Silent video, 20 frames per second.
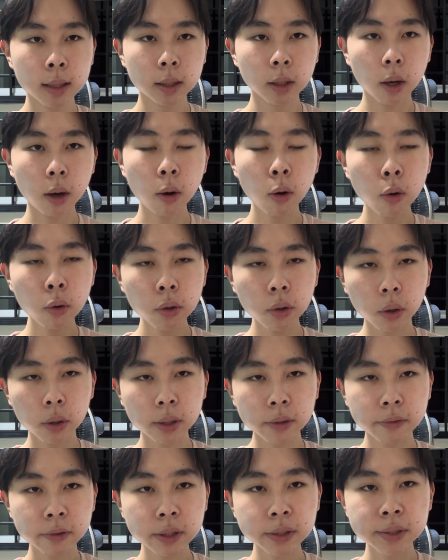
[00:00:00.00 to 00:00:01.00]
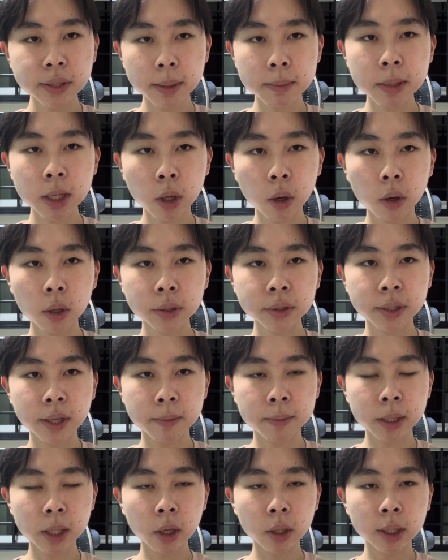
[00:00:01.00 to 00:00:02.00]
all your different semicons have
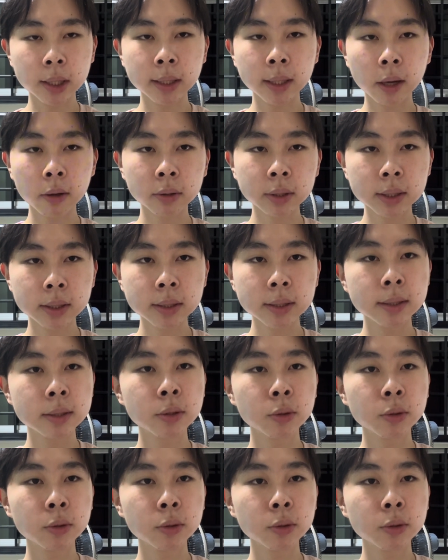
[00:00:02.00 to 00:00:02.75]
been on a downturn since